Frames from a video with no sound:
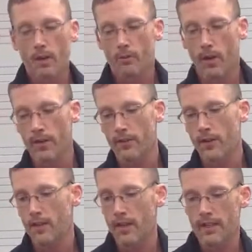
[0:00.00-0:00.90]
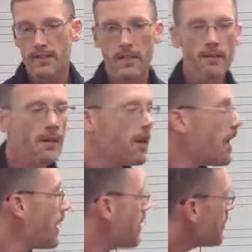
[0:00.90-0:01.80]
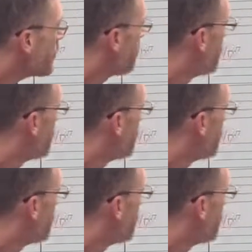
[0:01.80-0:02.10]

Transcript: write on there as needed. I also